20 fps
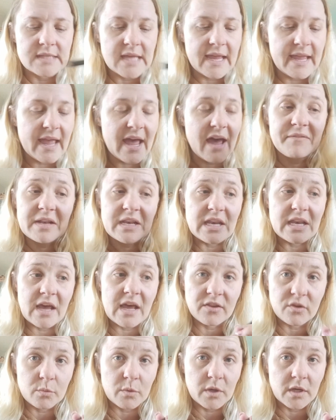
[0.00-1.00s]
I have
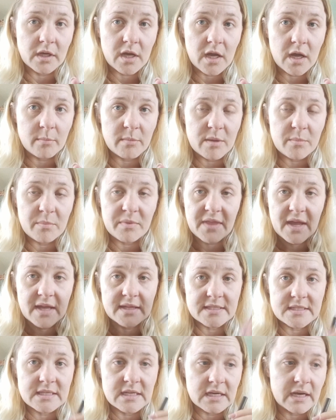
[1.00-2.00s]
another one coming, but
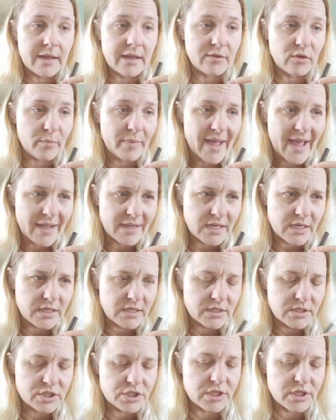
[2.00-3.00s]
that's in another
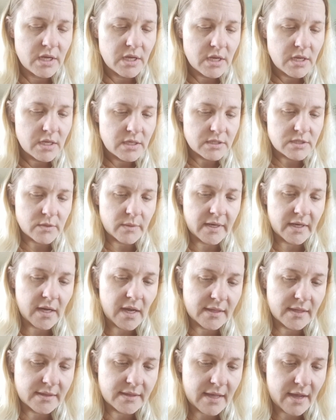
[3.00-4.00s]
package. So I
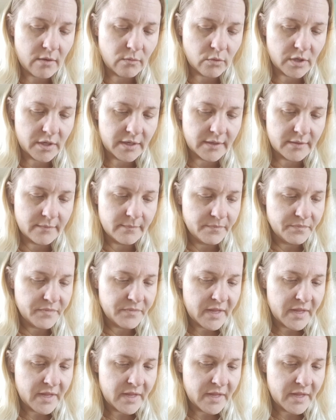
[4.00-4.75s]
got that one.